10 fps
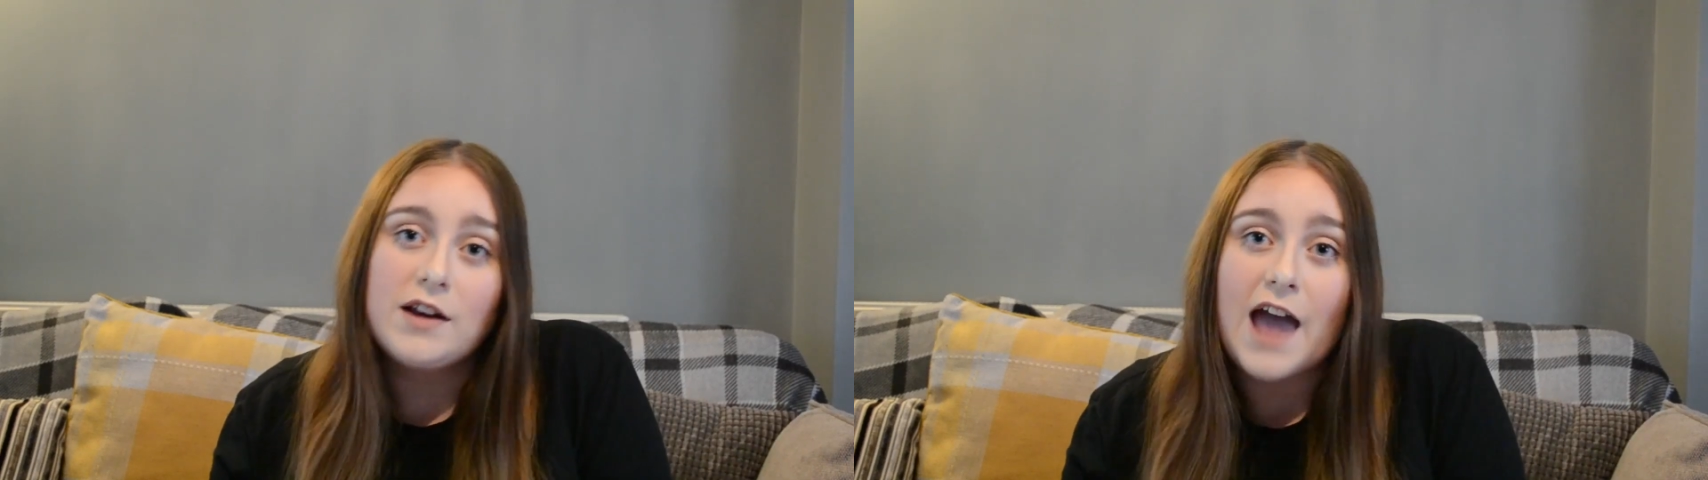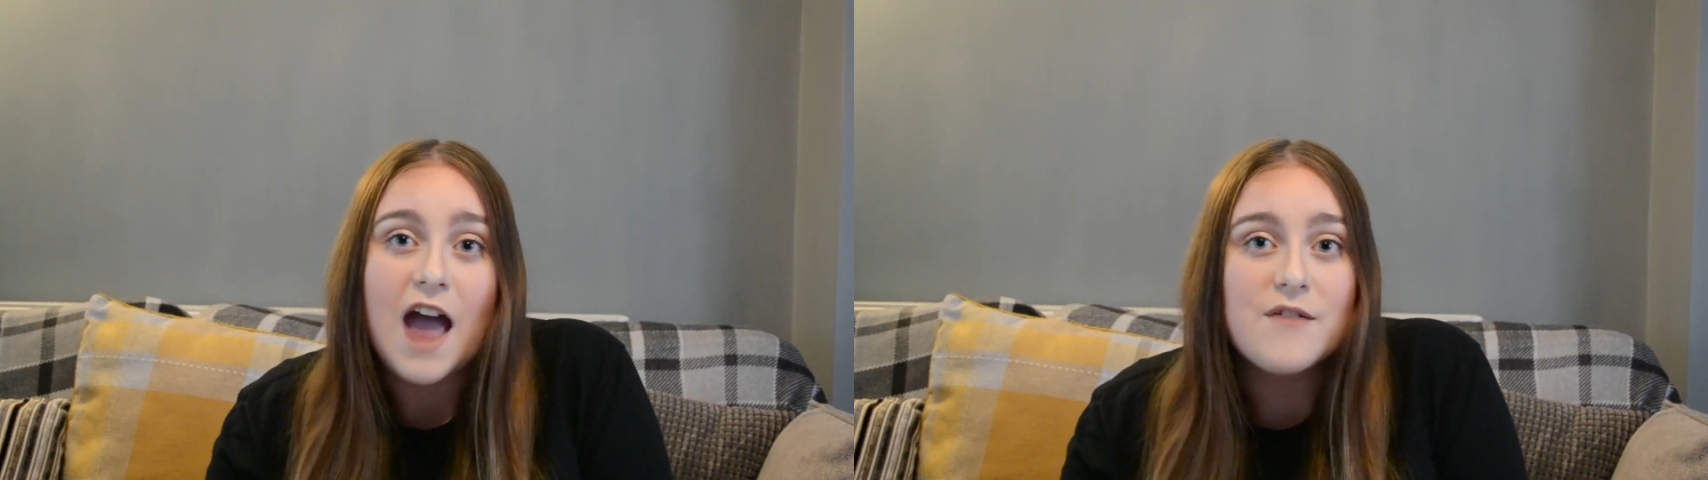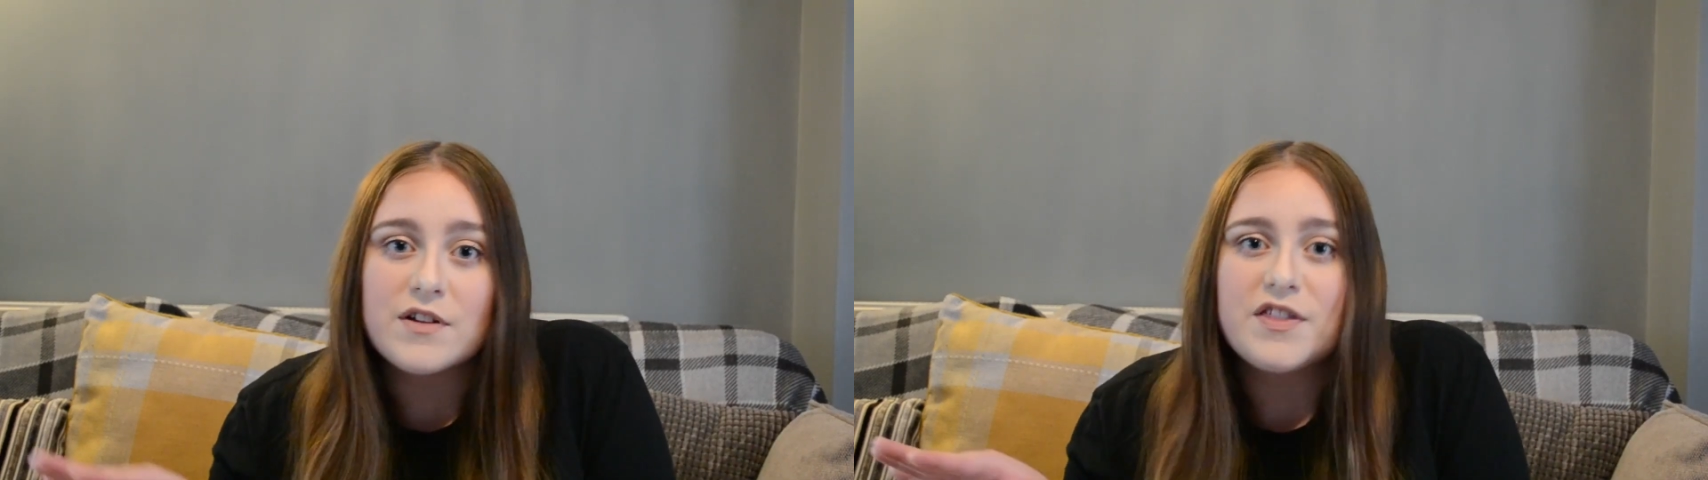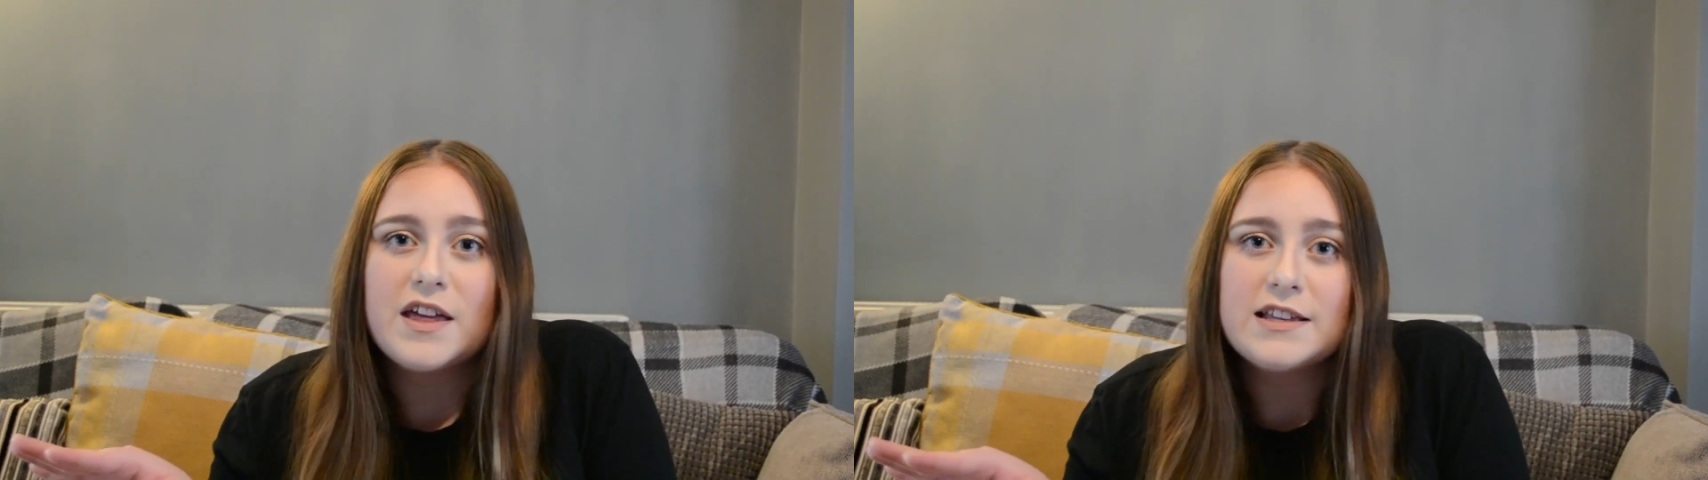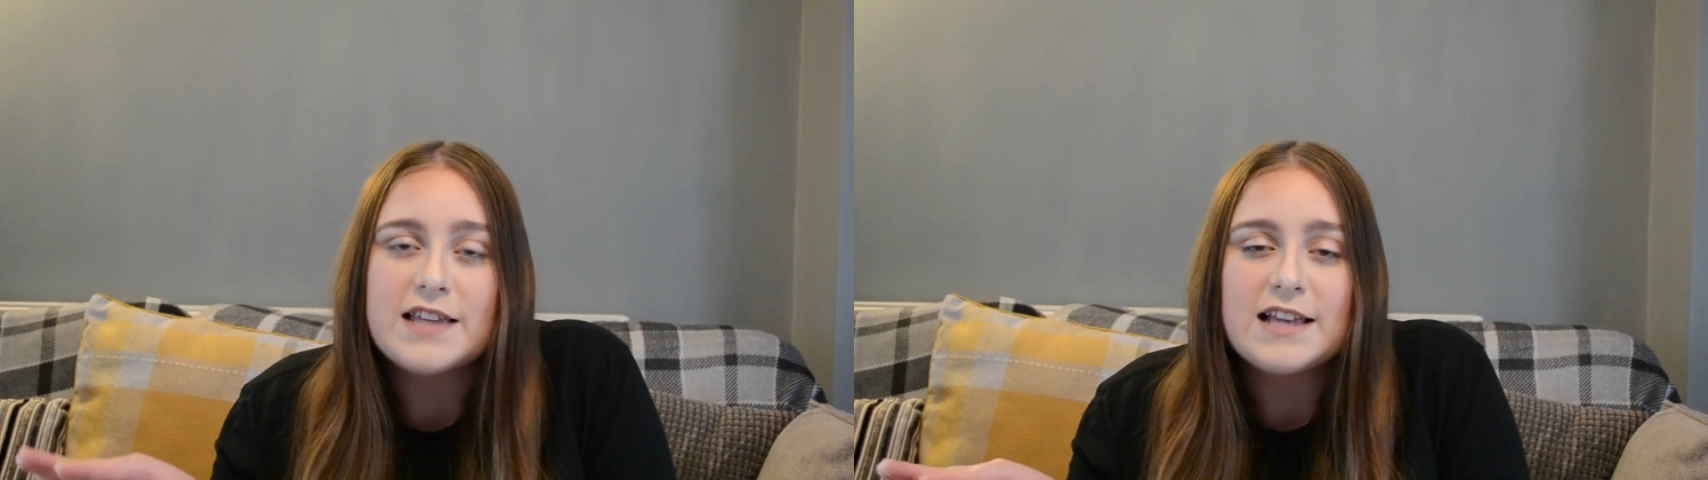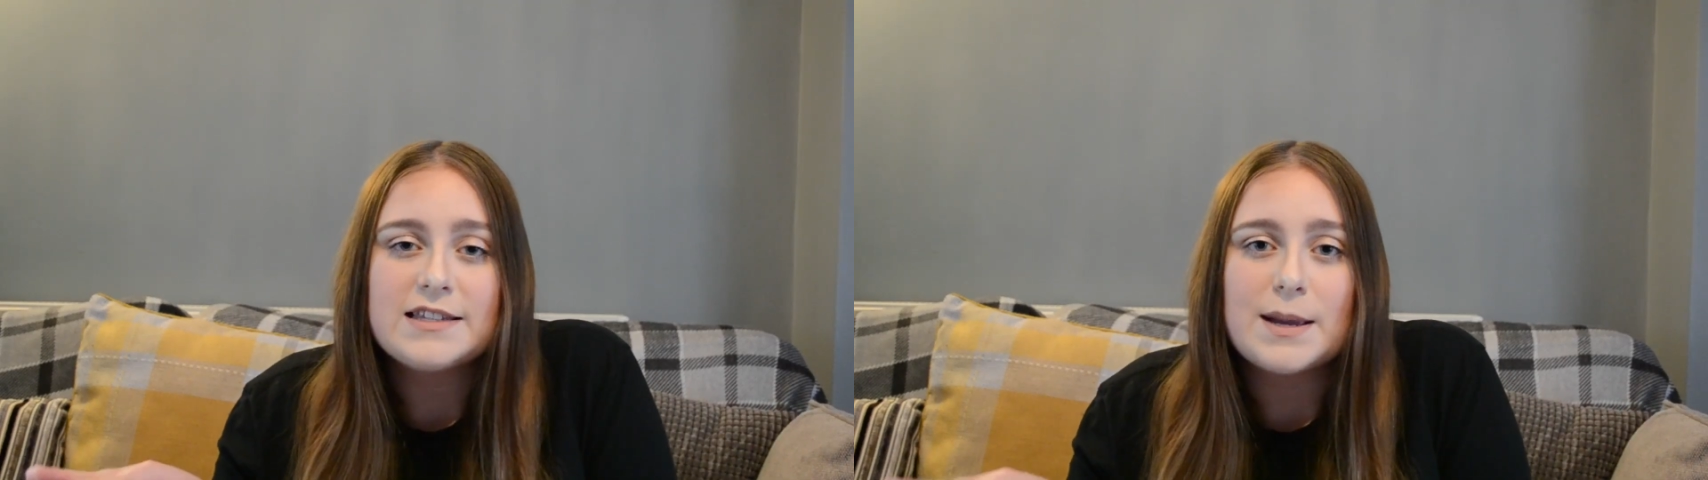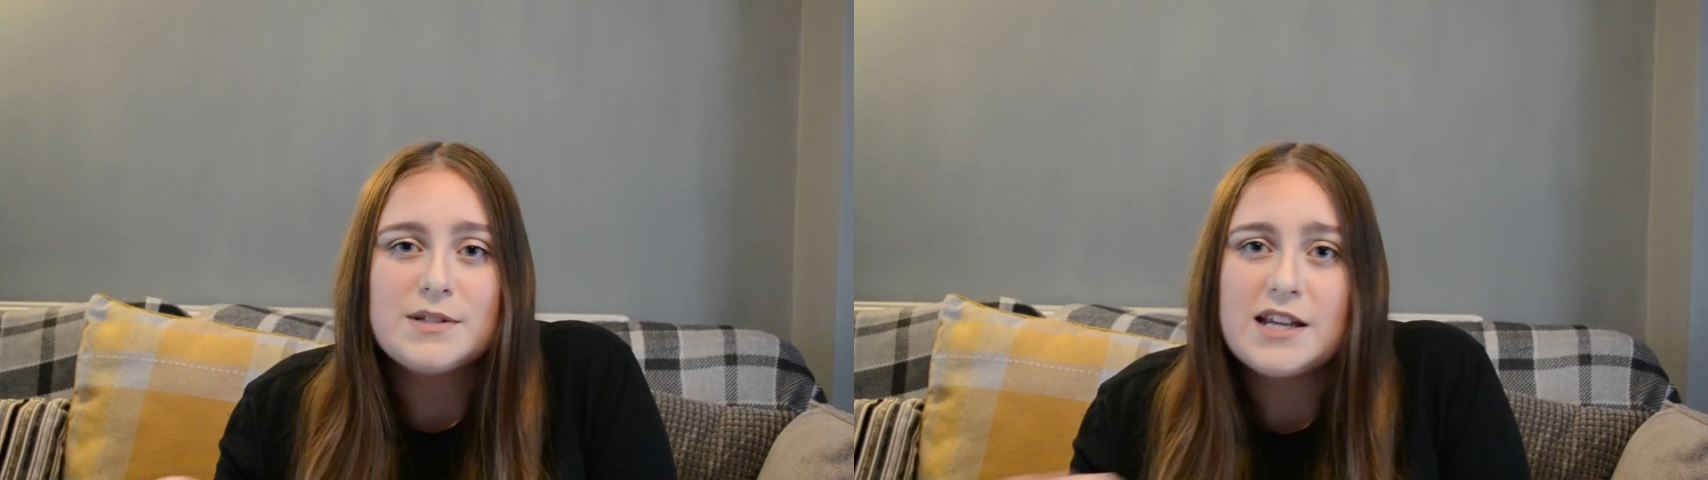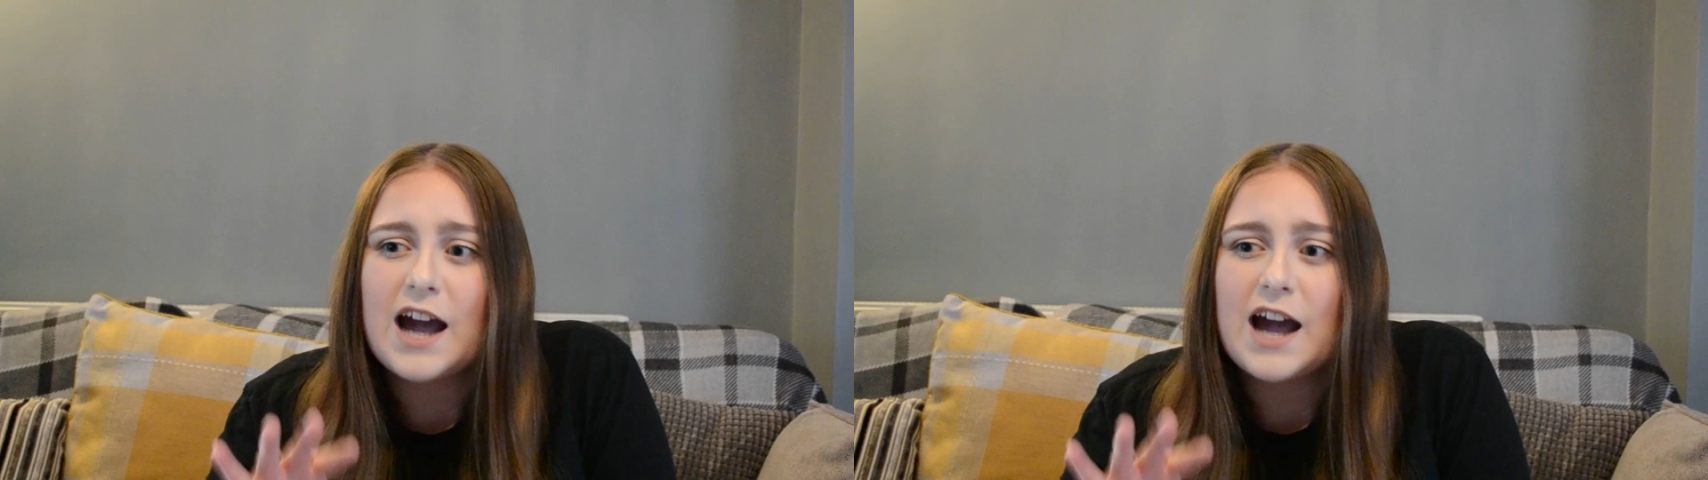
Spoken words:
everything is aseptic,